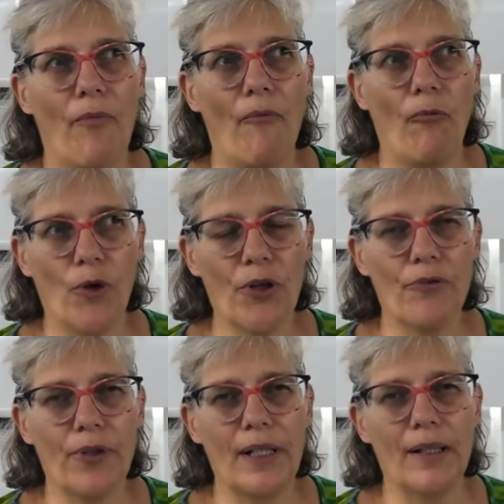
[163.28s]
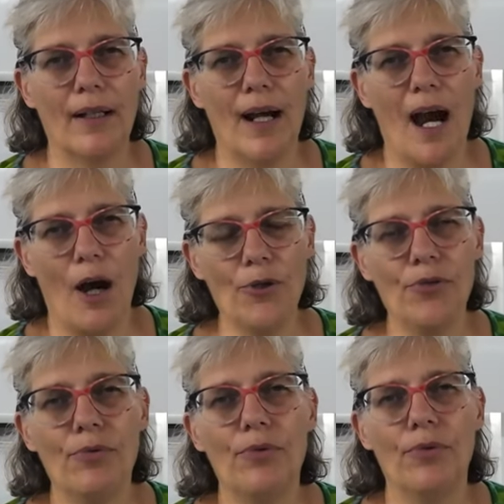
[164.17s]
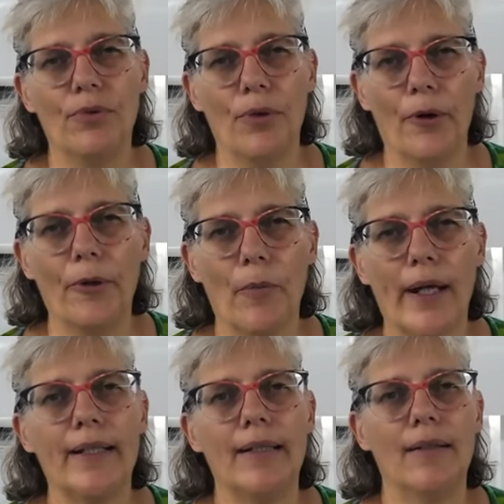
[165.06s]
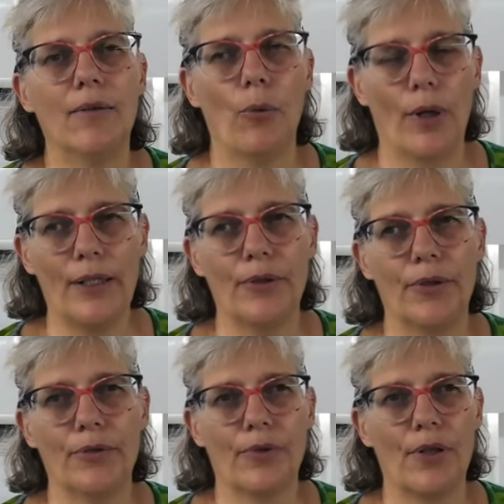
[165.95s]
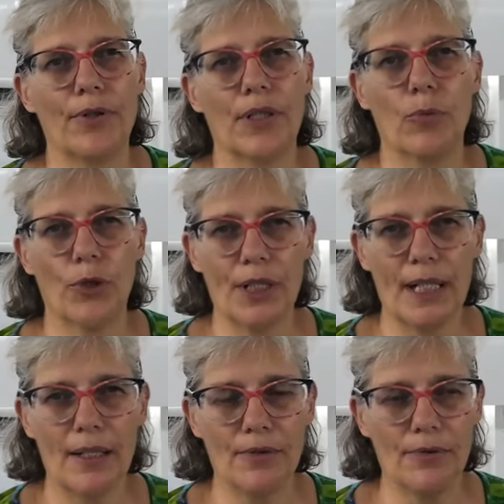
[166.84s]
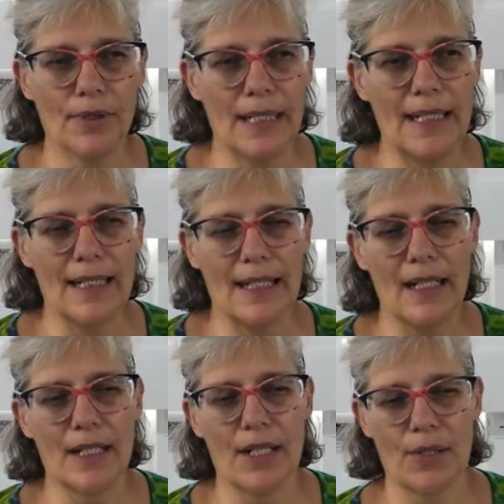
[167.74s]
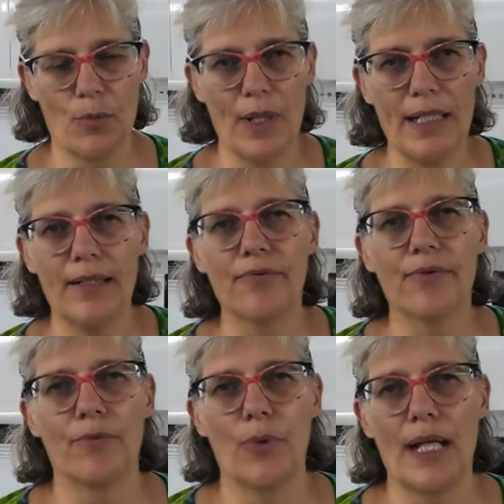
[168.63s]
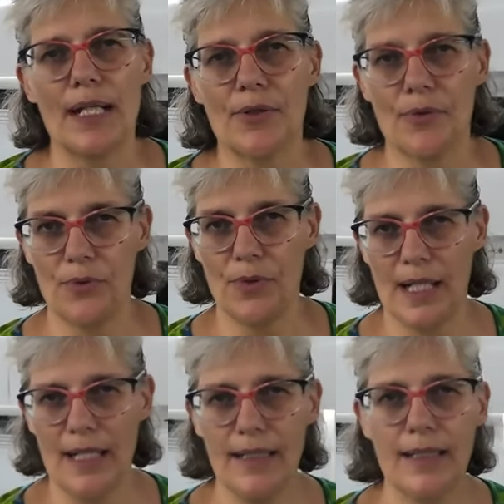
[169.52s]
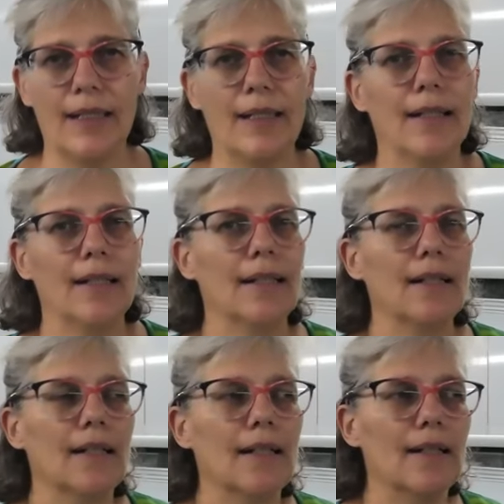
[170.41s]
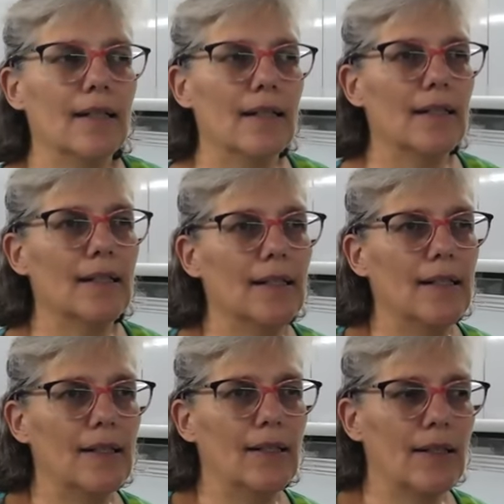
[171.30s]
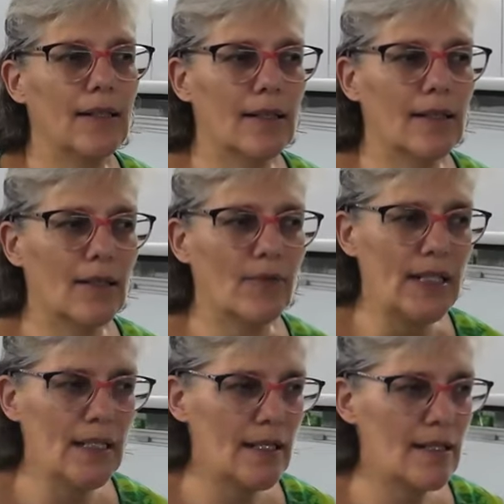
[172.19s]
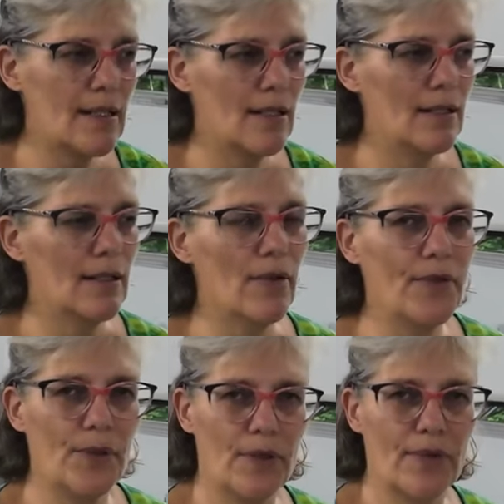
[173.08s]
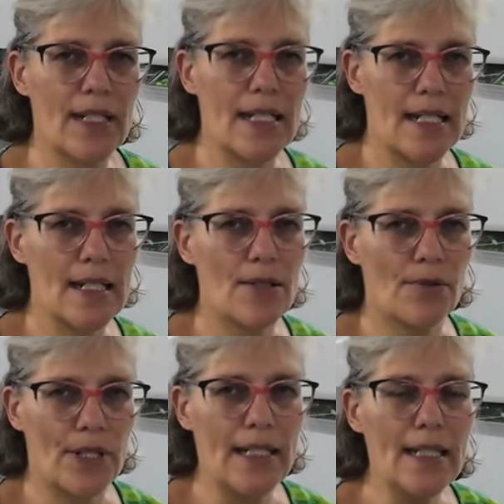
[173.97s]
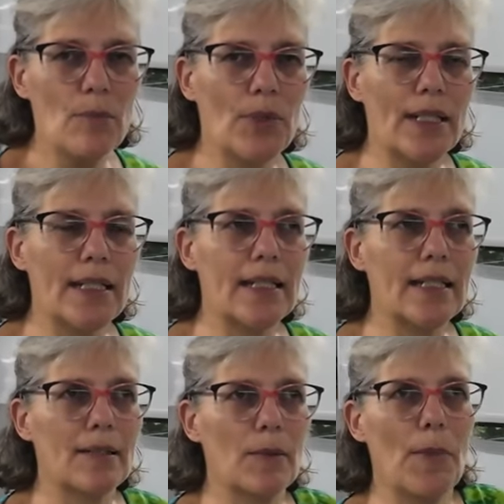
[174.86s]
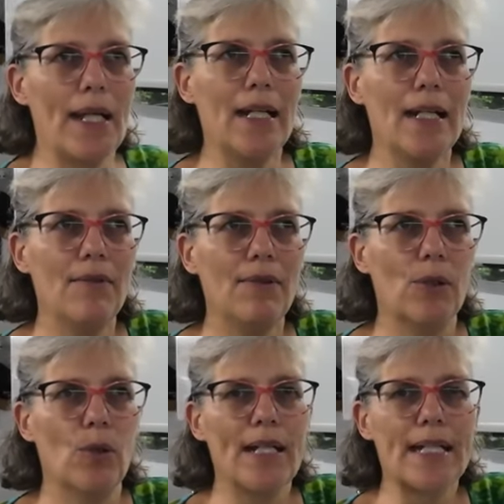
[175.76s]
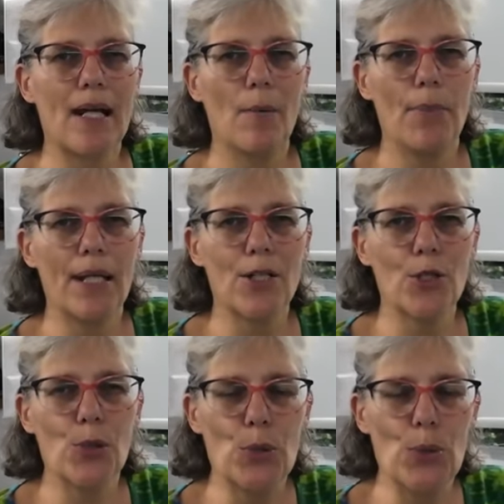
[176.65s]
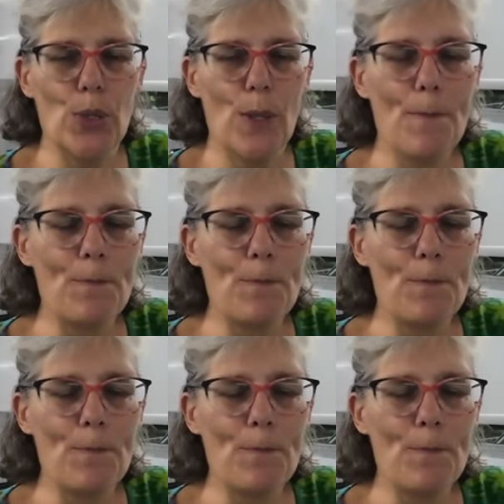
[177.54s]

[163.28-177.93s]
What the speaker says: wondering how to earn money while you're on the road and what you can do, and there are so many different ways to do that. And we did a few different things already, but mainly we always come back to